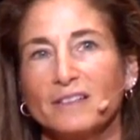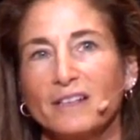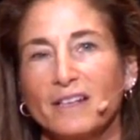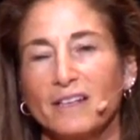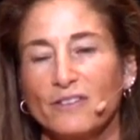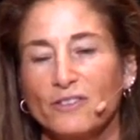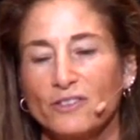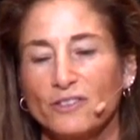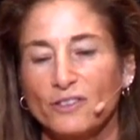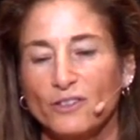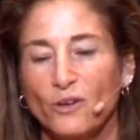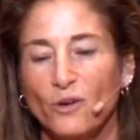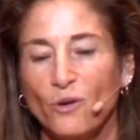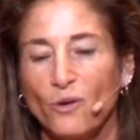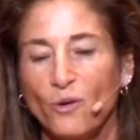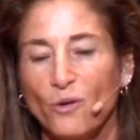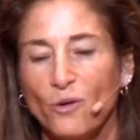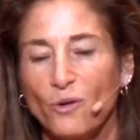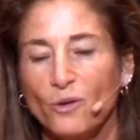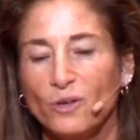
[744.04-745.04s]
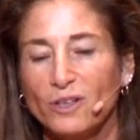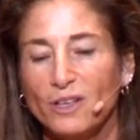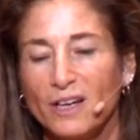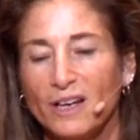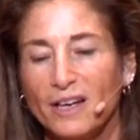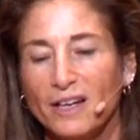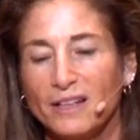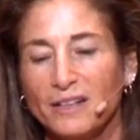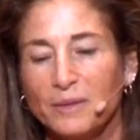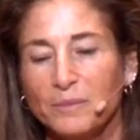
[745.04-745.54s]
And there's a whole
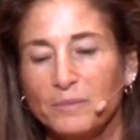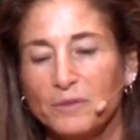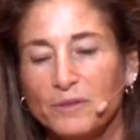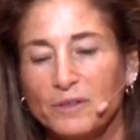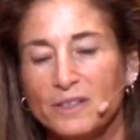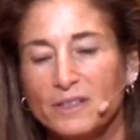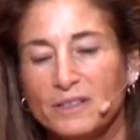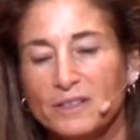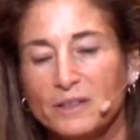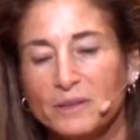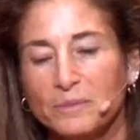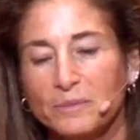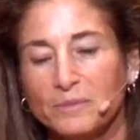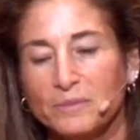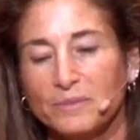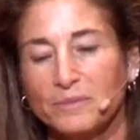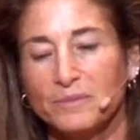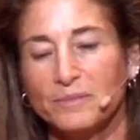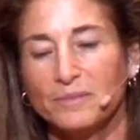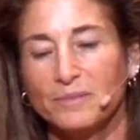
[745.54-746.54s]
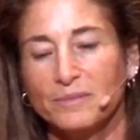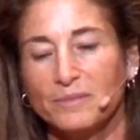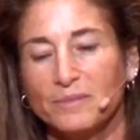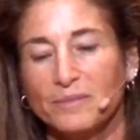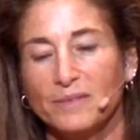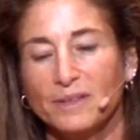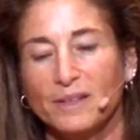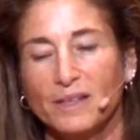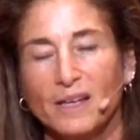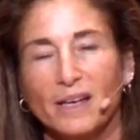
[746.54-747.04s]
lot in Buddhism
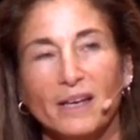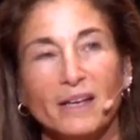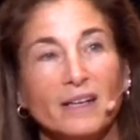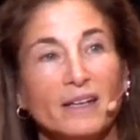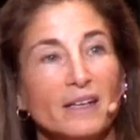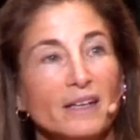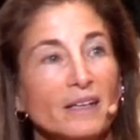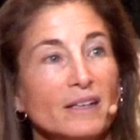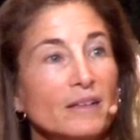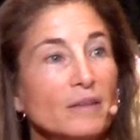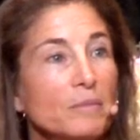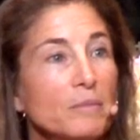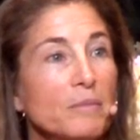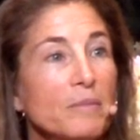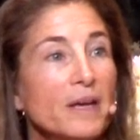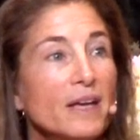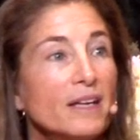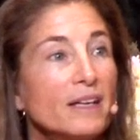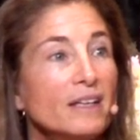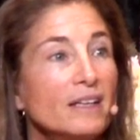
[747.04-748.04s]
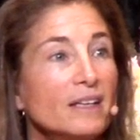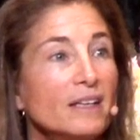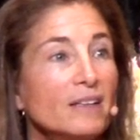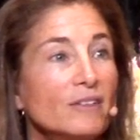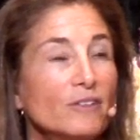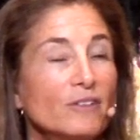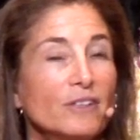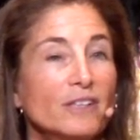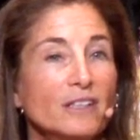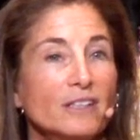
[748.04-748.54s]
and in many
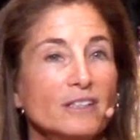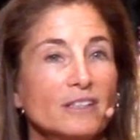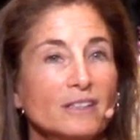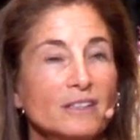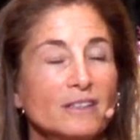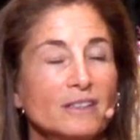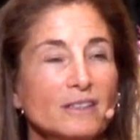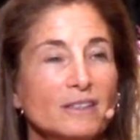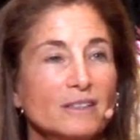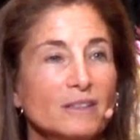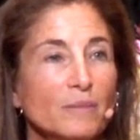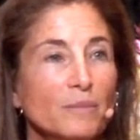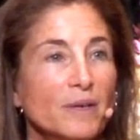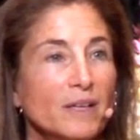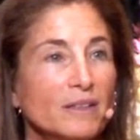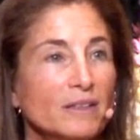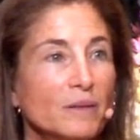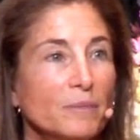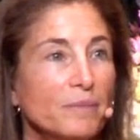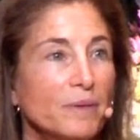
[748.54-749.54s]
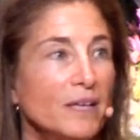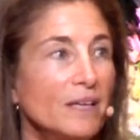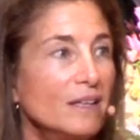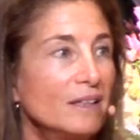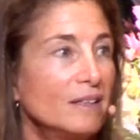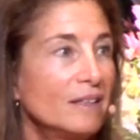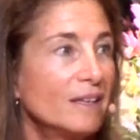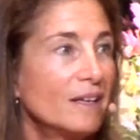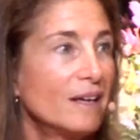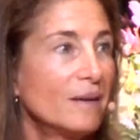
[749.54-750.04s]
traditions about the
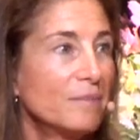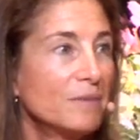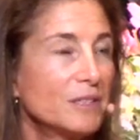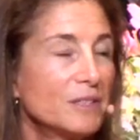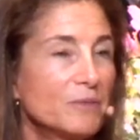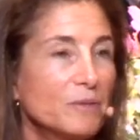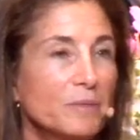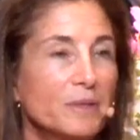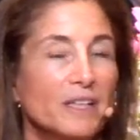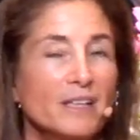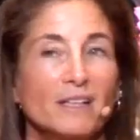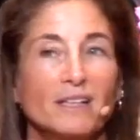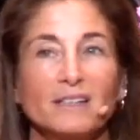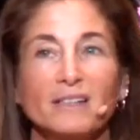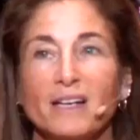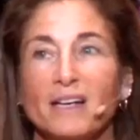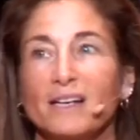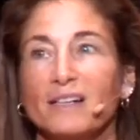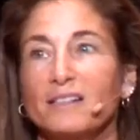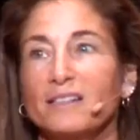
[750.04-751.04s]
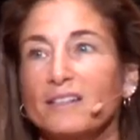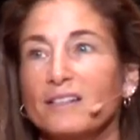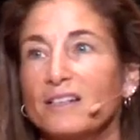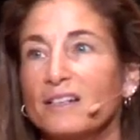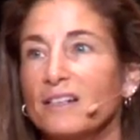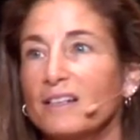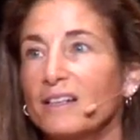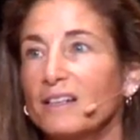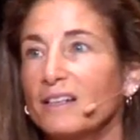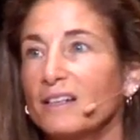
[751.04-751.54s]
pain that happens when we get attached
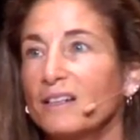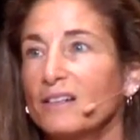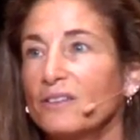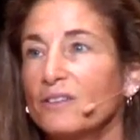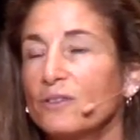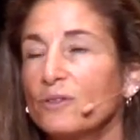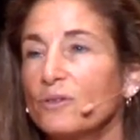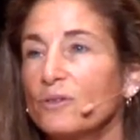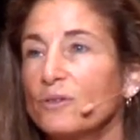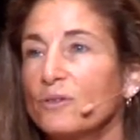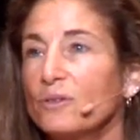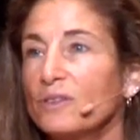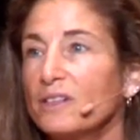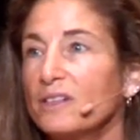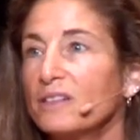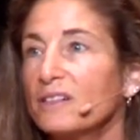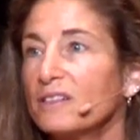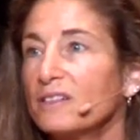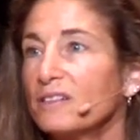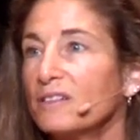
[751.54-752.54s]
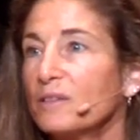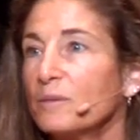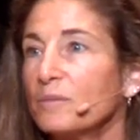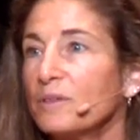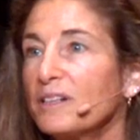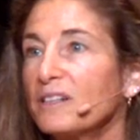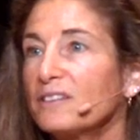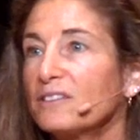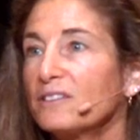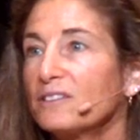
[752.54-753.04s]
to conditioned
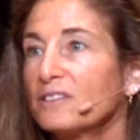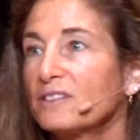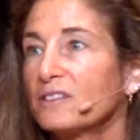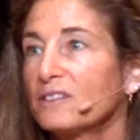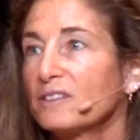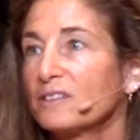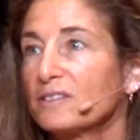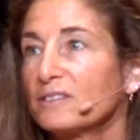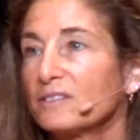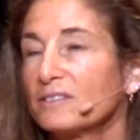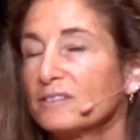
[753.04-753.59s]
pleasures.